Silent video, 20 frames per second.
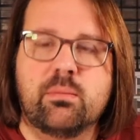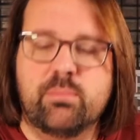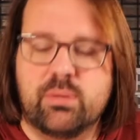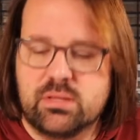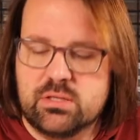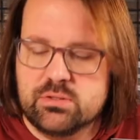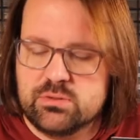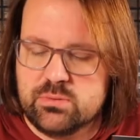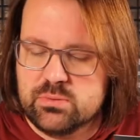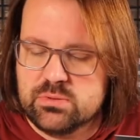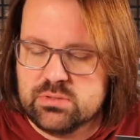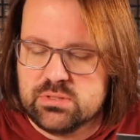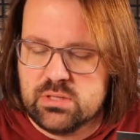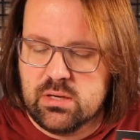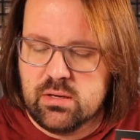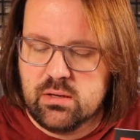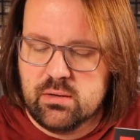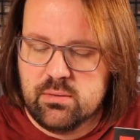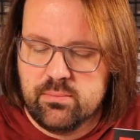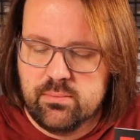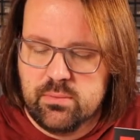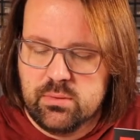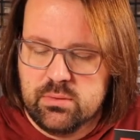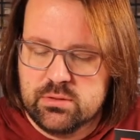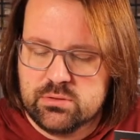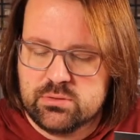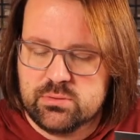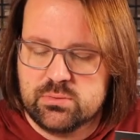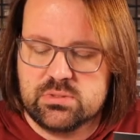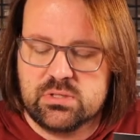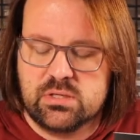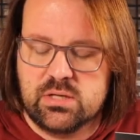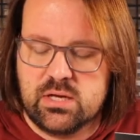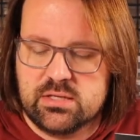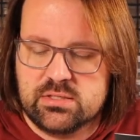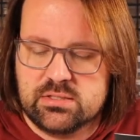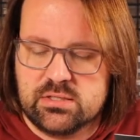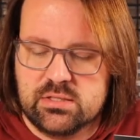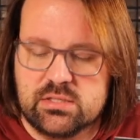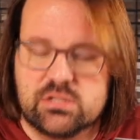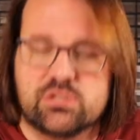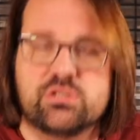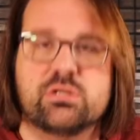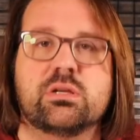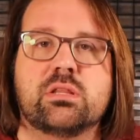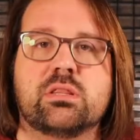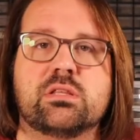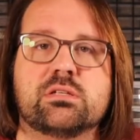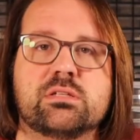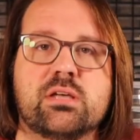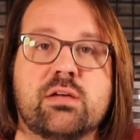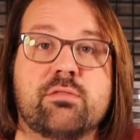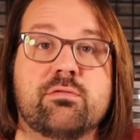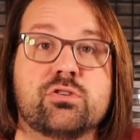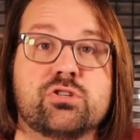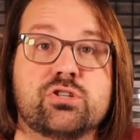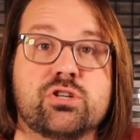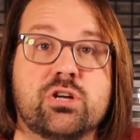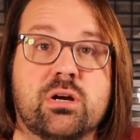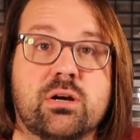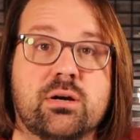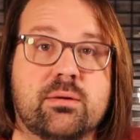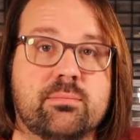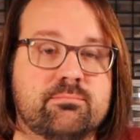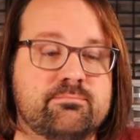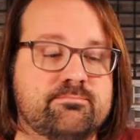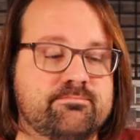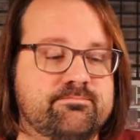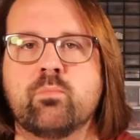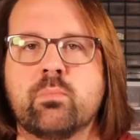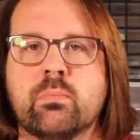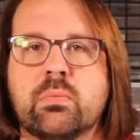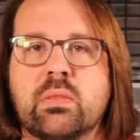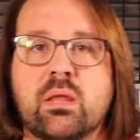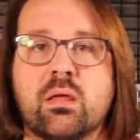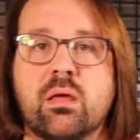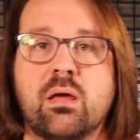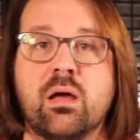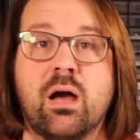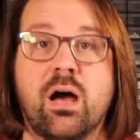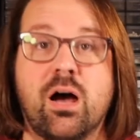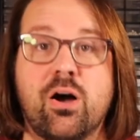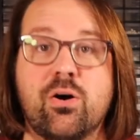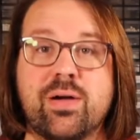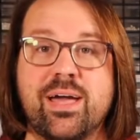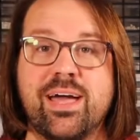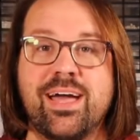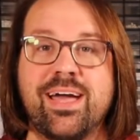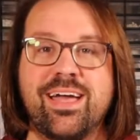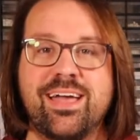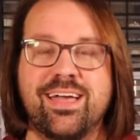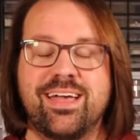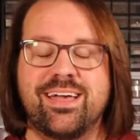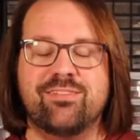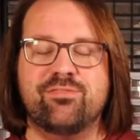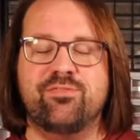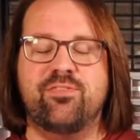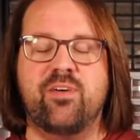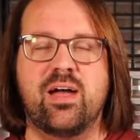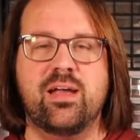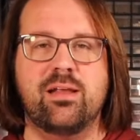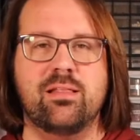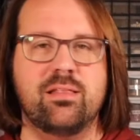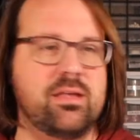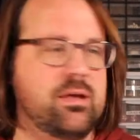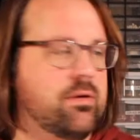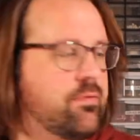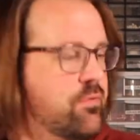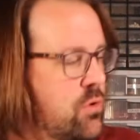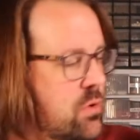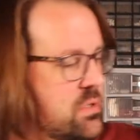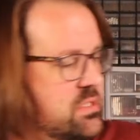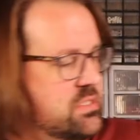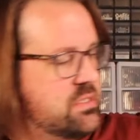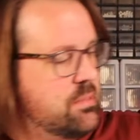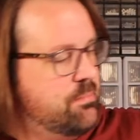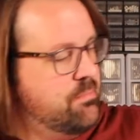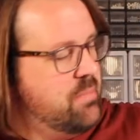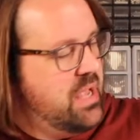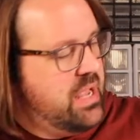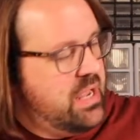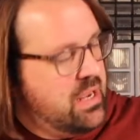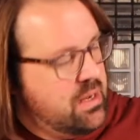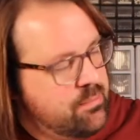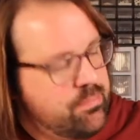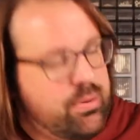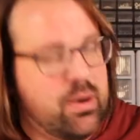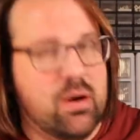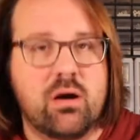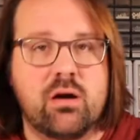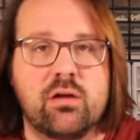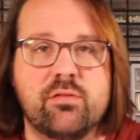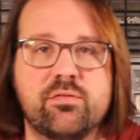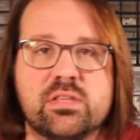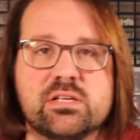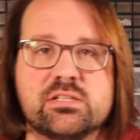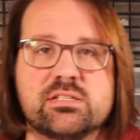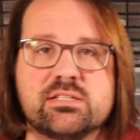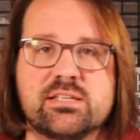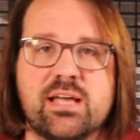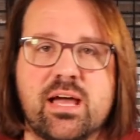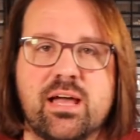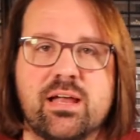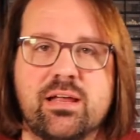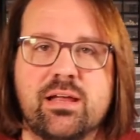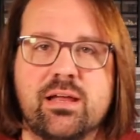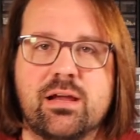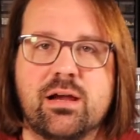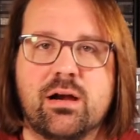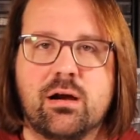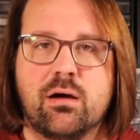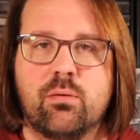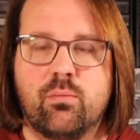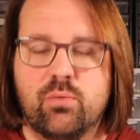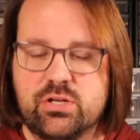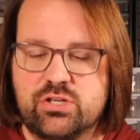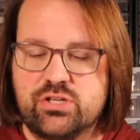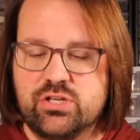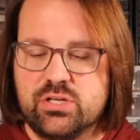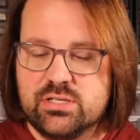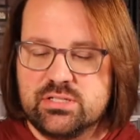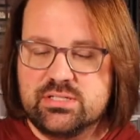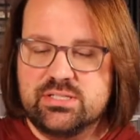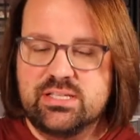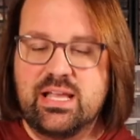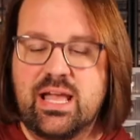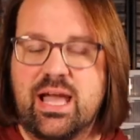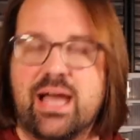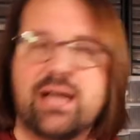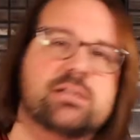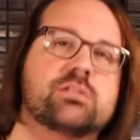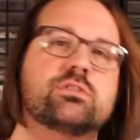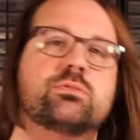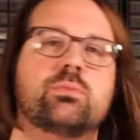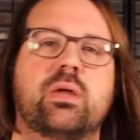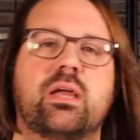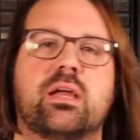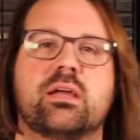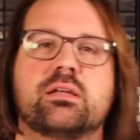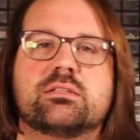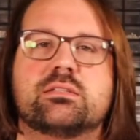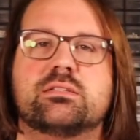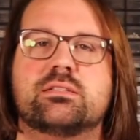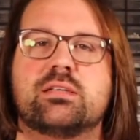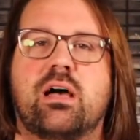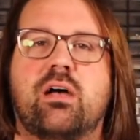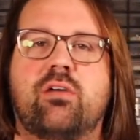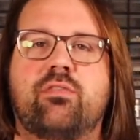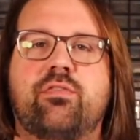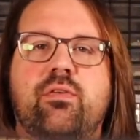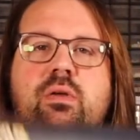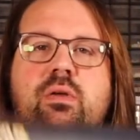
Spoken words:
but this was a nice addition to the set for sure. Okay, and finally, of course, the main part of the set here, which is the X-Wing itself,